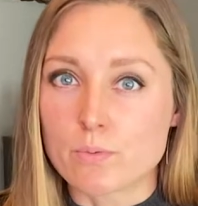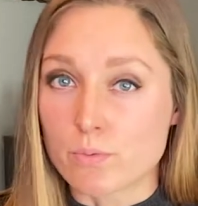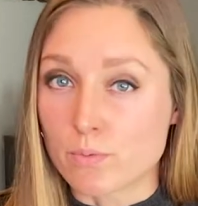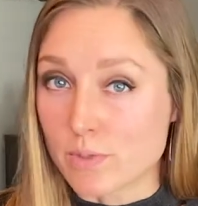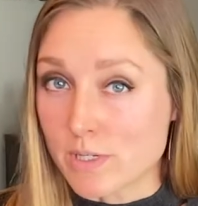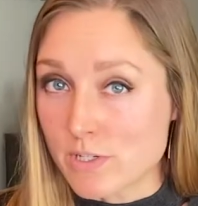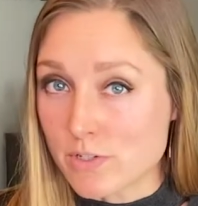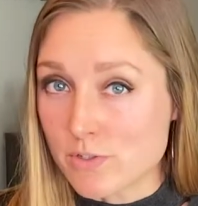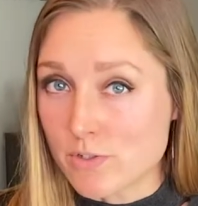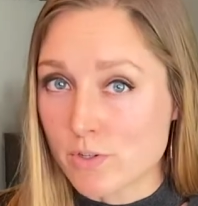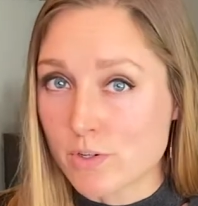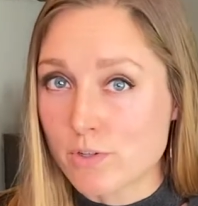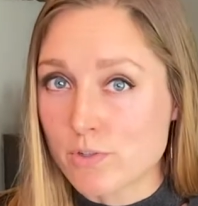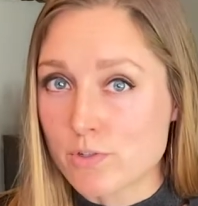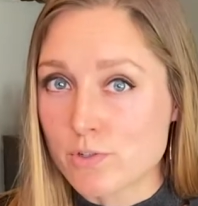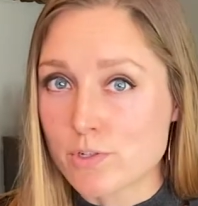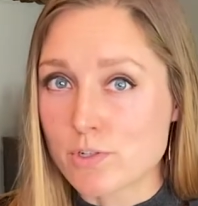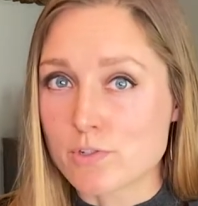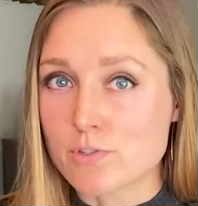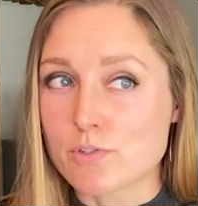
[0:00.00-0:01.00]

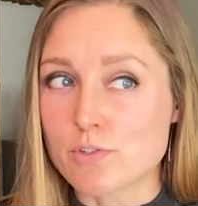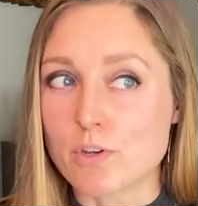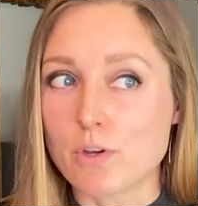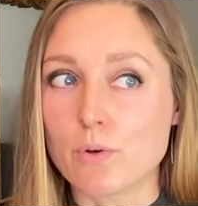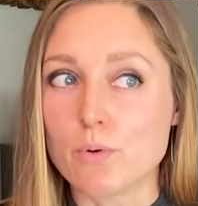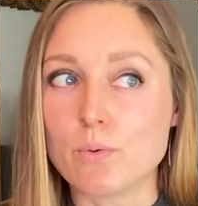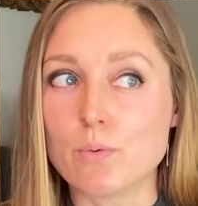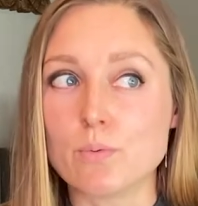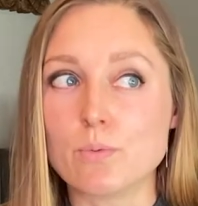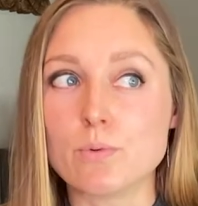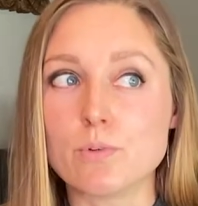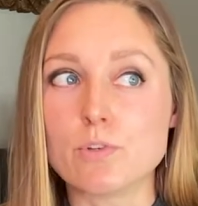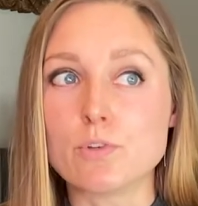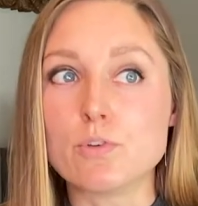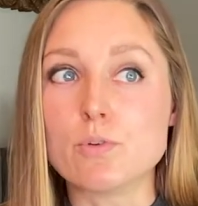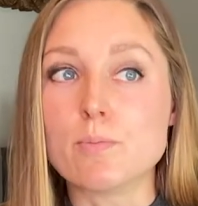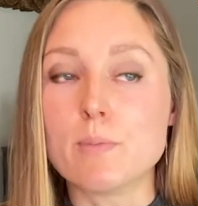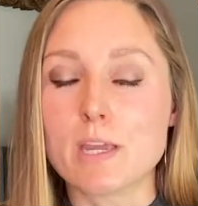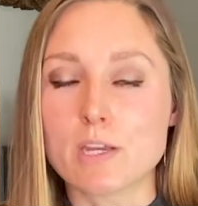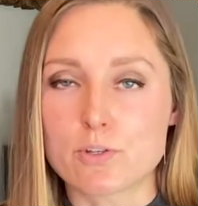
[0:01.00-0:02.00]
research so
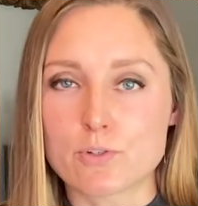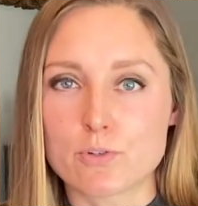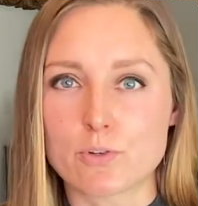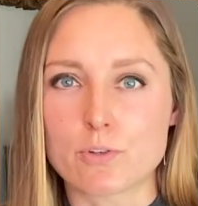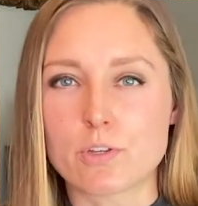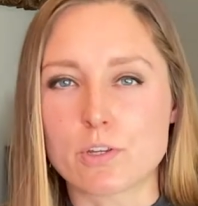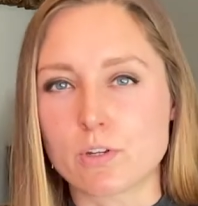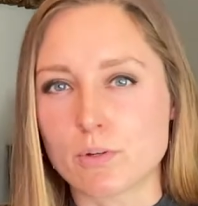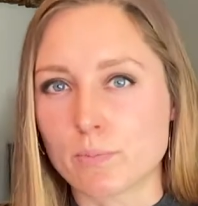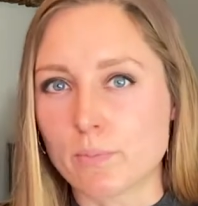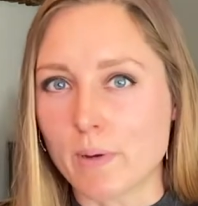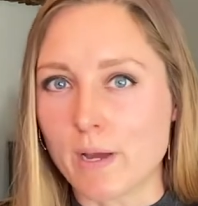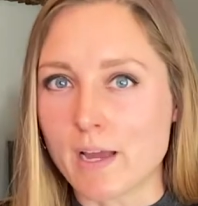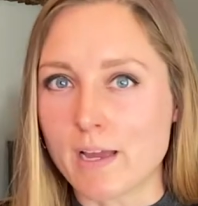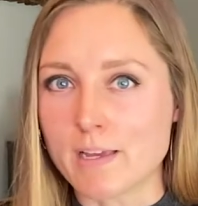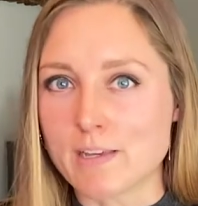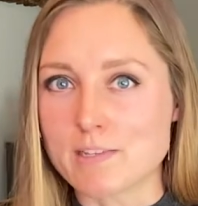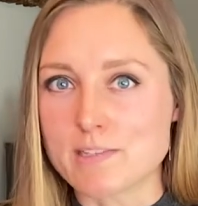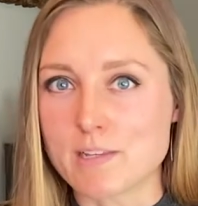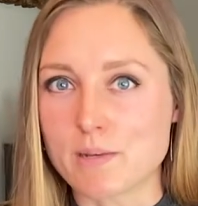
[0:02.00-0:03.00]
you make sure that you're
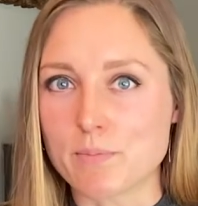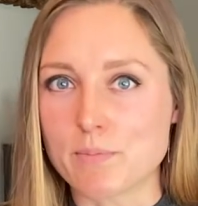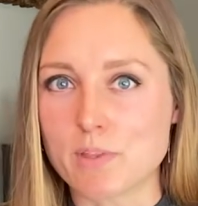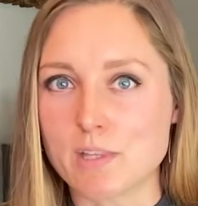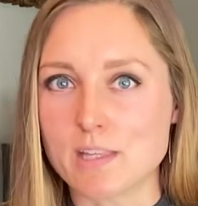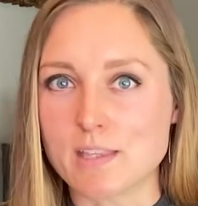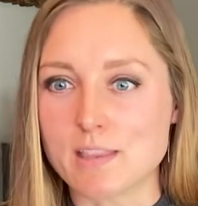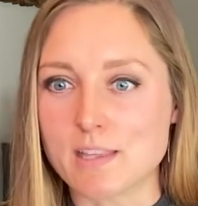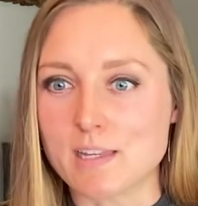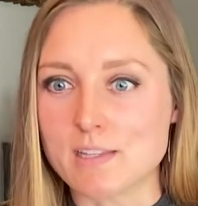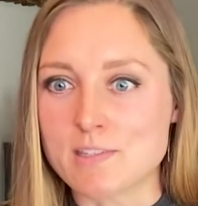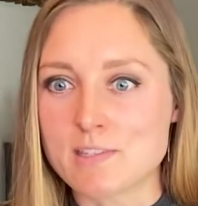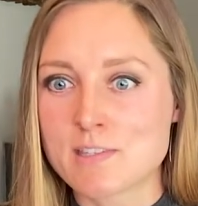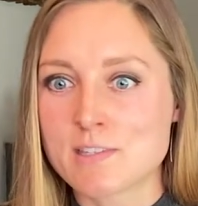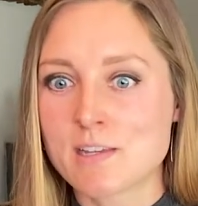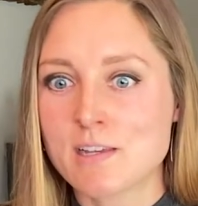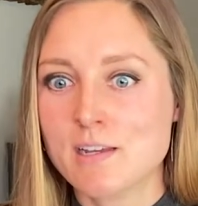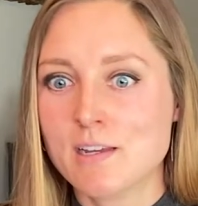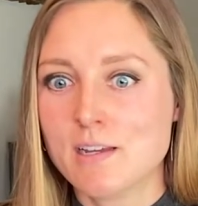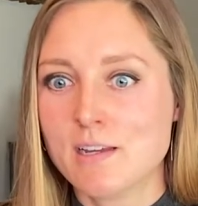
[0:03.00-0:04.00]
buying something
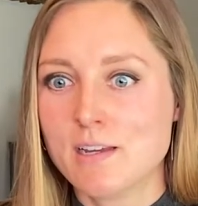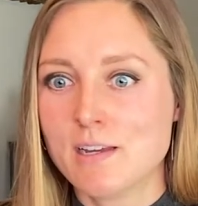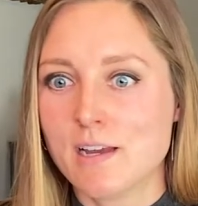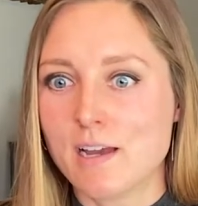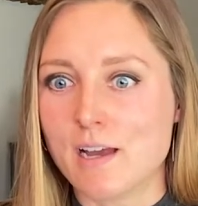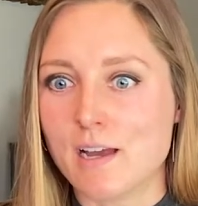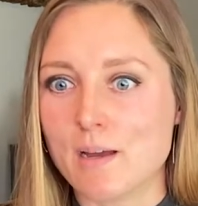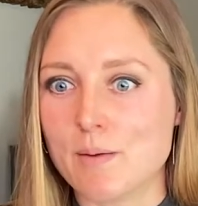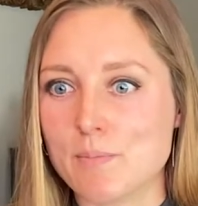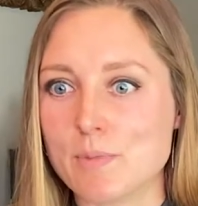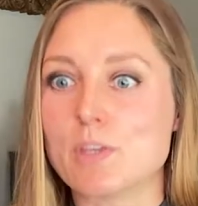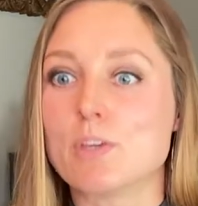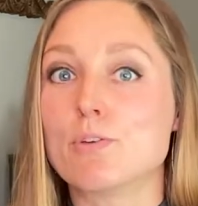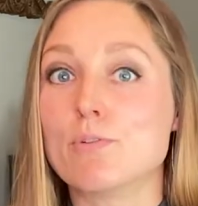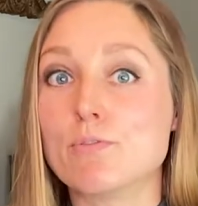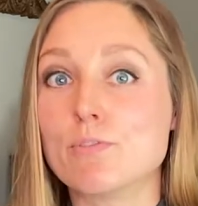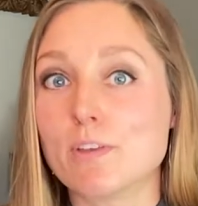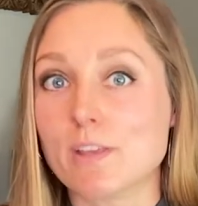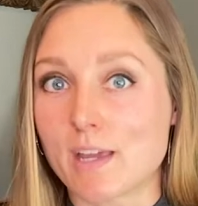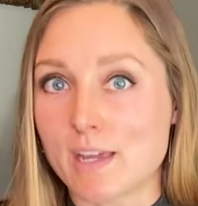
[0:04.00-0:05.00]
that's that
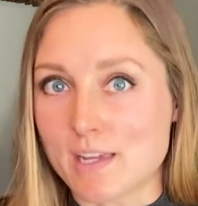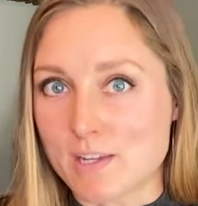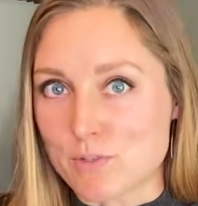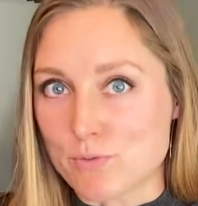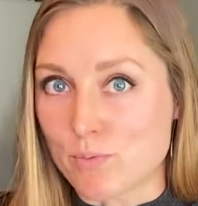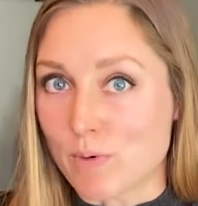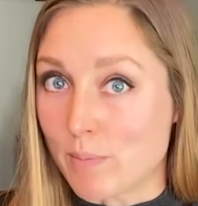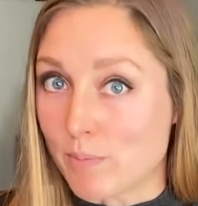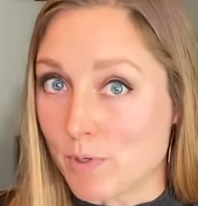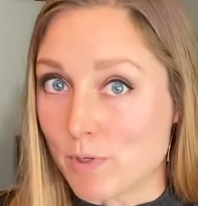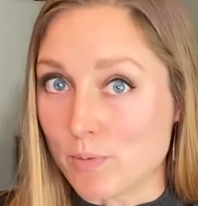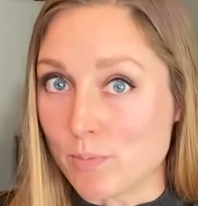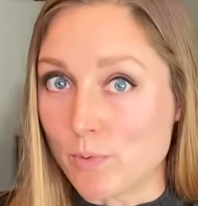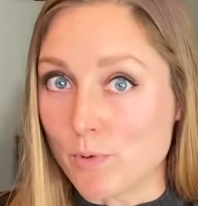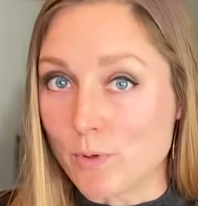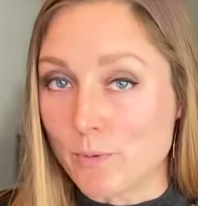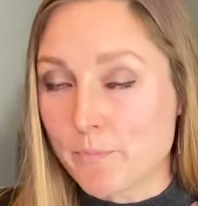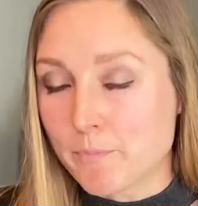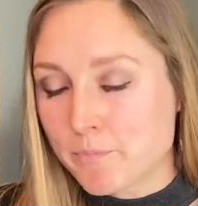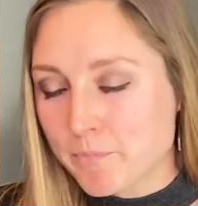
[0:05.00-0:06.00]
you feel like is
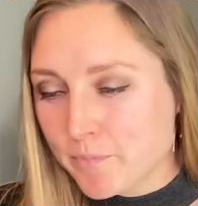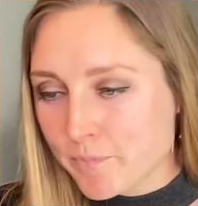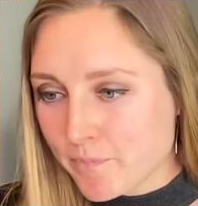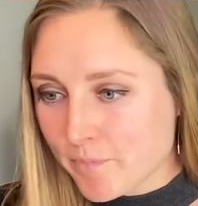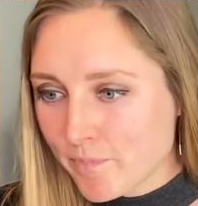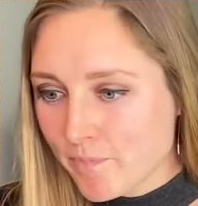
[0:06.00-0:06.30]
reputable.